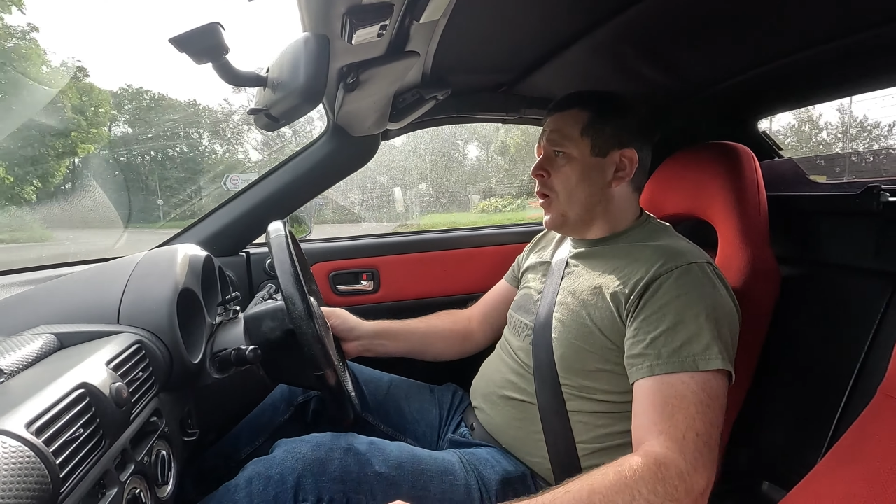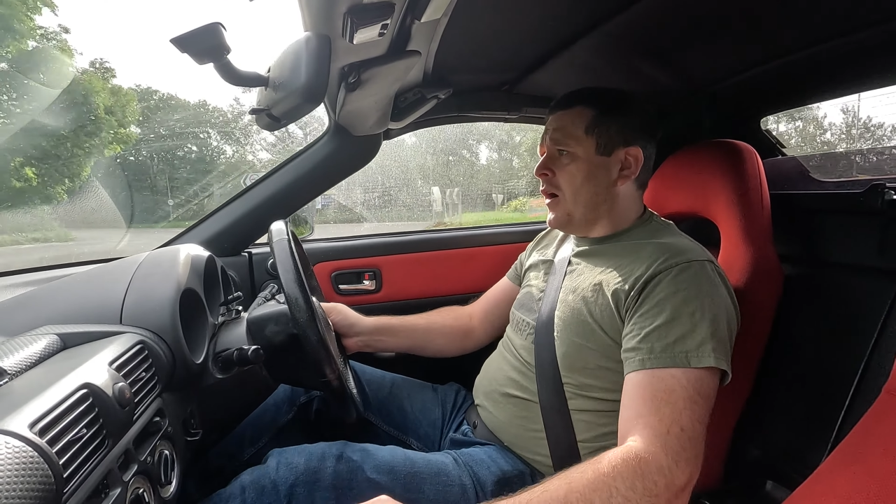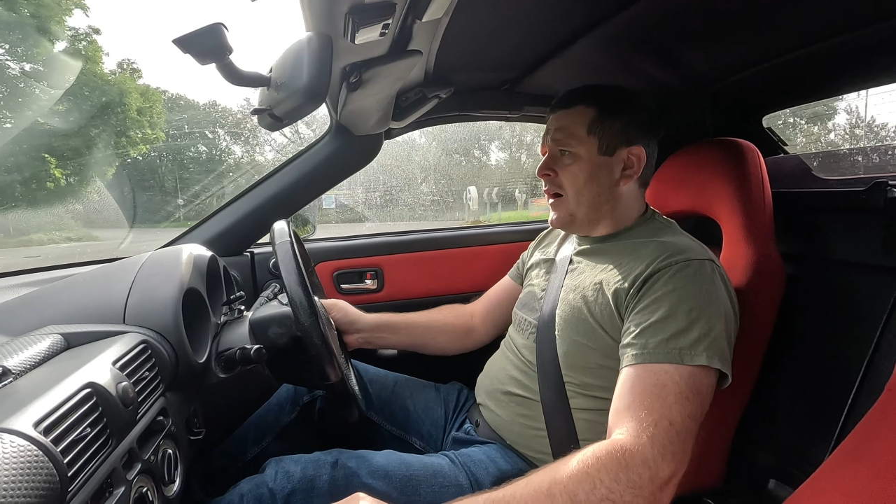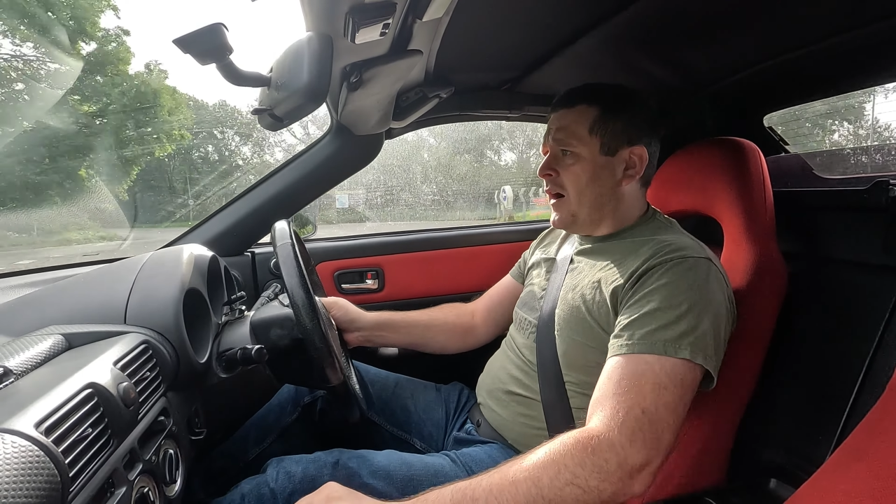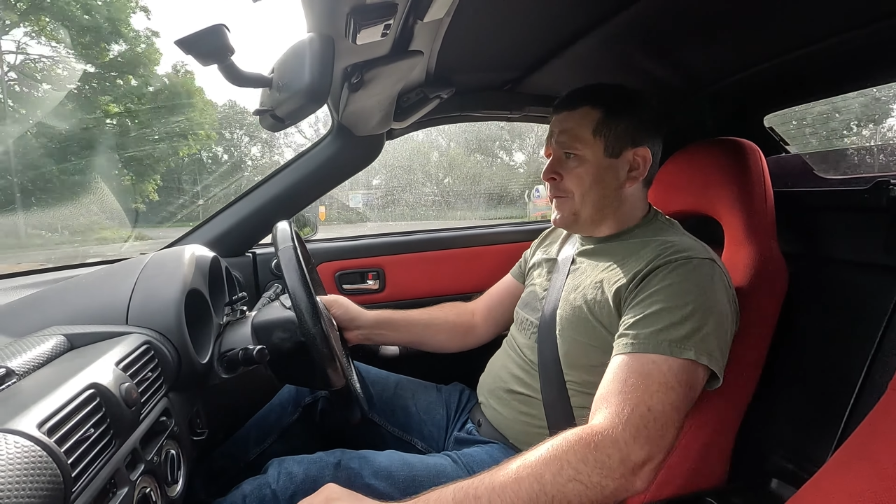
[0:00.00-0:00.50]
what
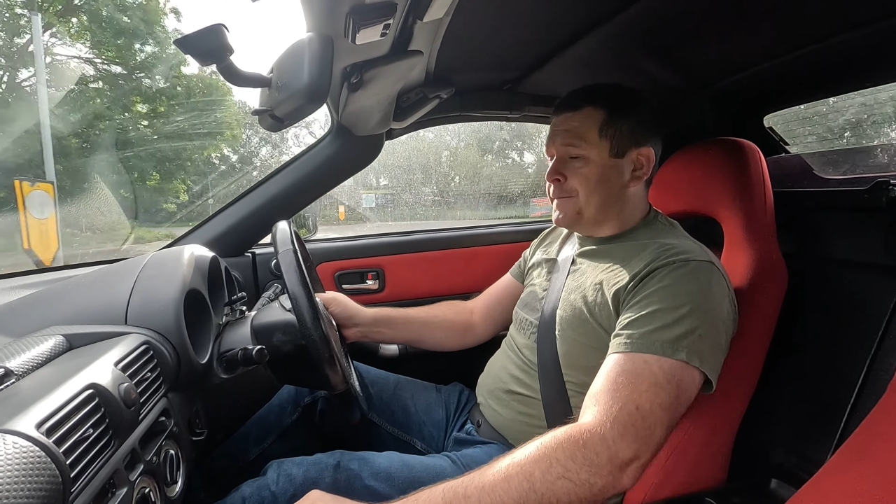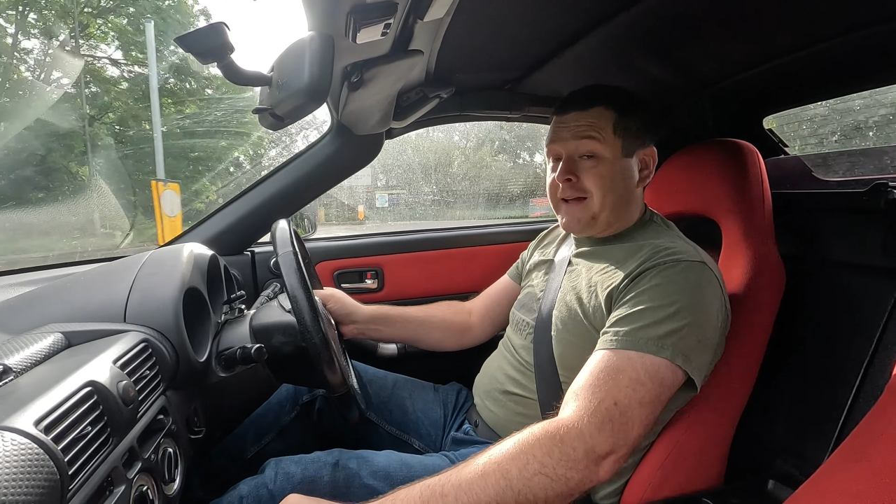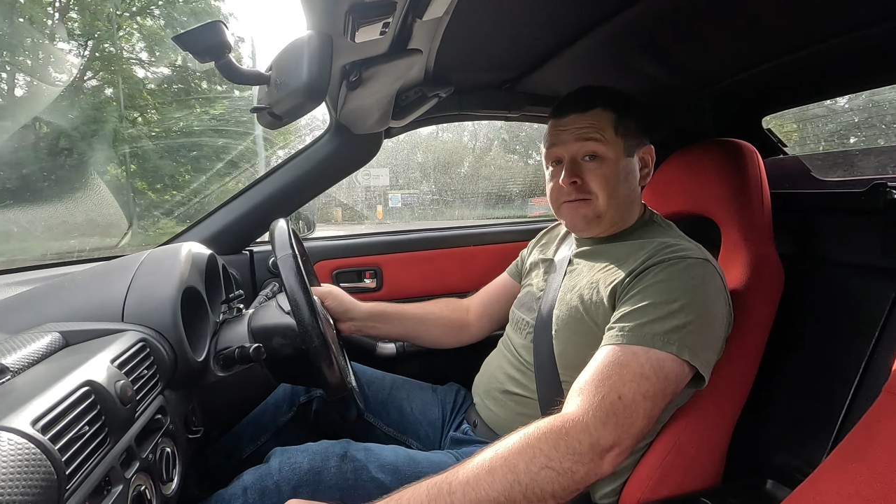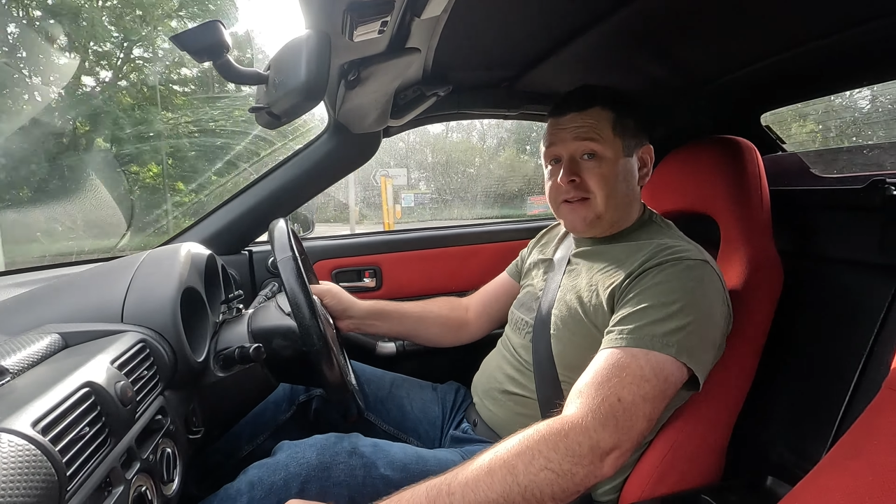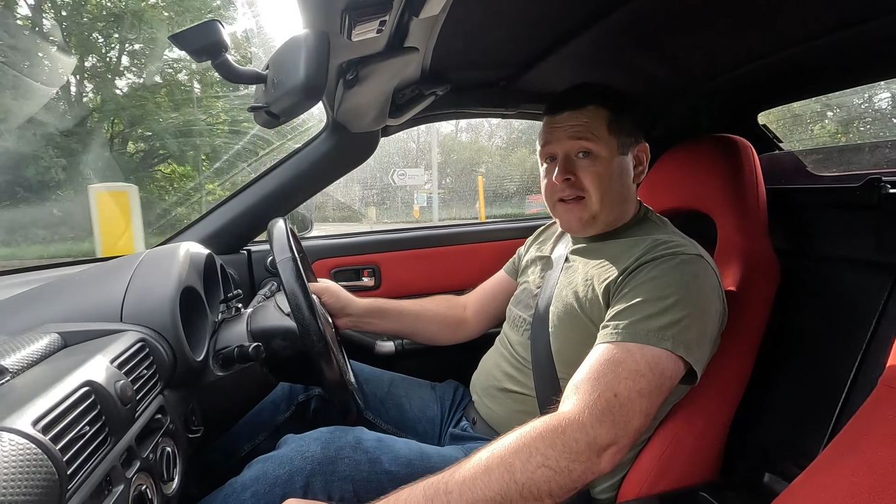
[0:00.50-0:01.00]
I
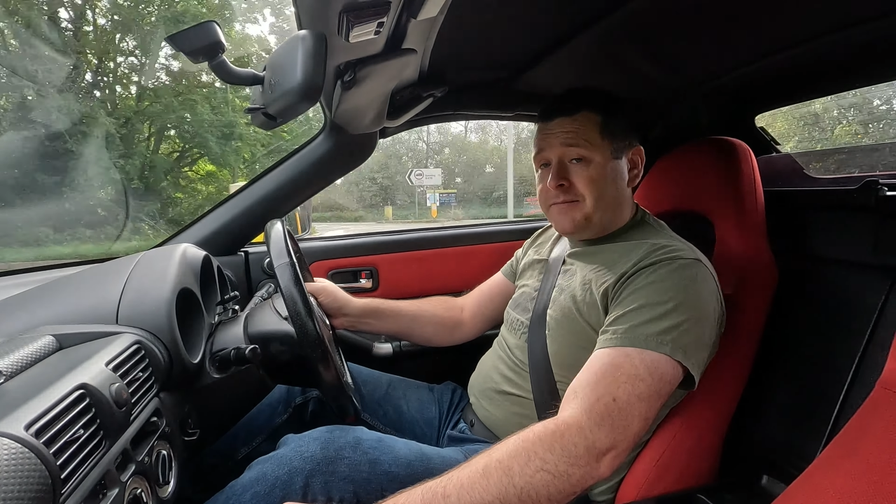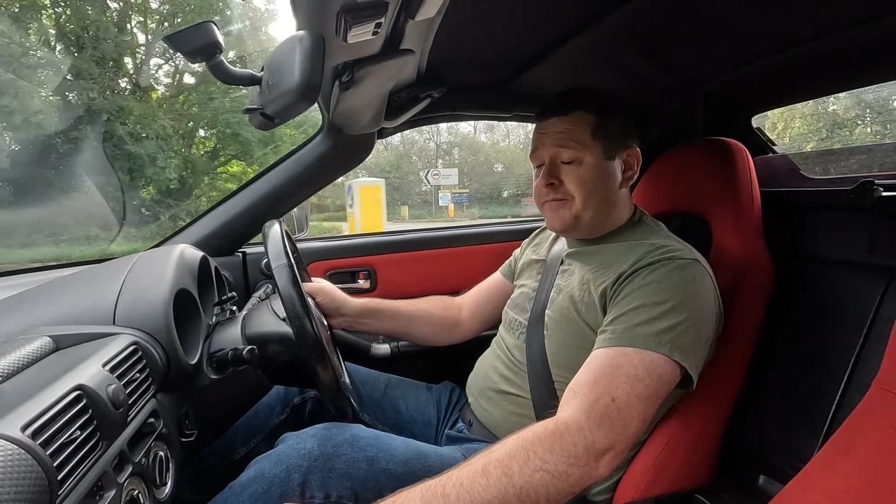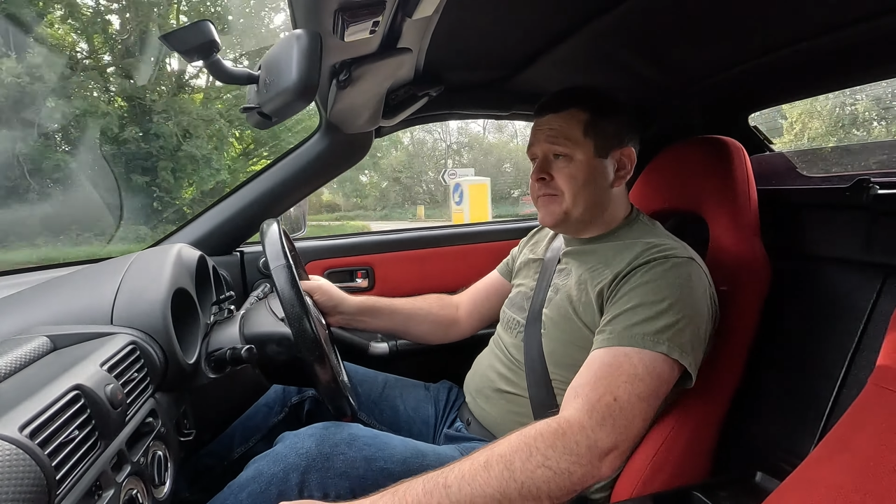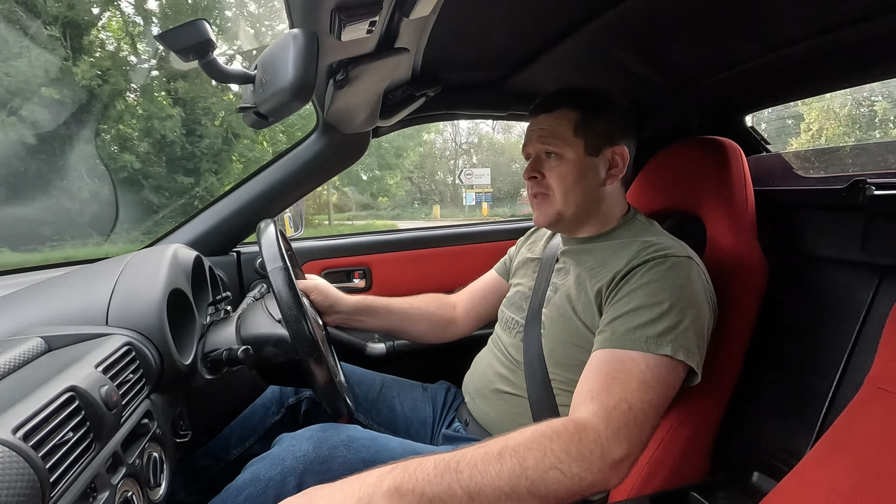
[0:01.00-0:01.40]
found it in,